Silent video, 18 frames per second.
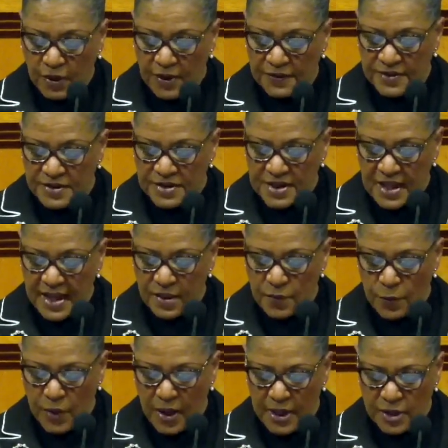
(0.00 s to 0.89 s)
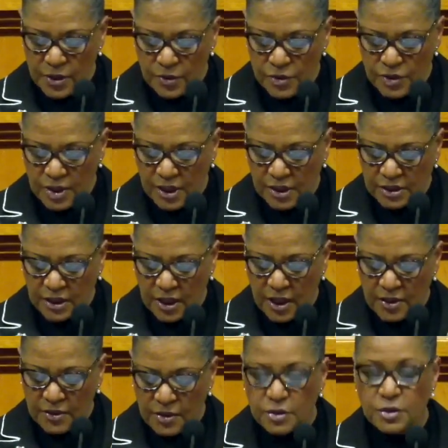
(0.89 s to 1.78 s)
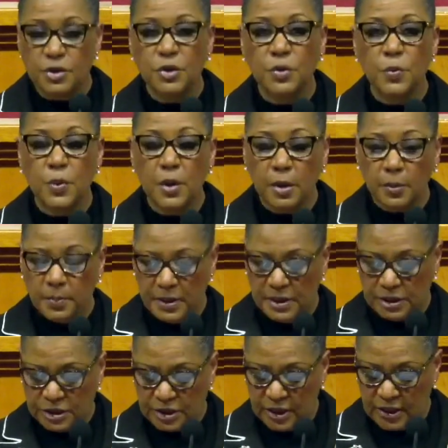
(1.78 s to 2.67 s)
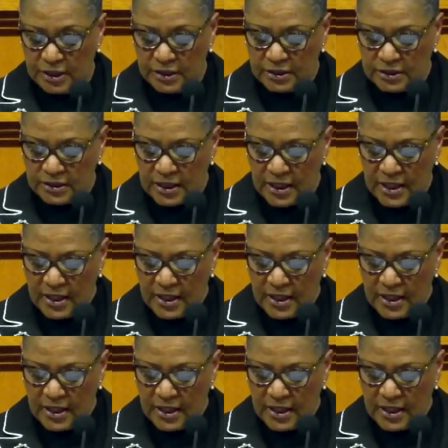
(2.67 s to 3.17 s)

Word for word: in the same way you judge others, you will be judged,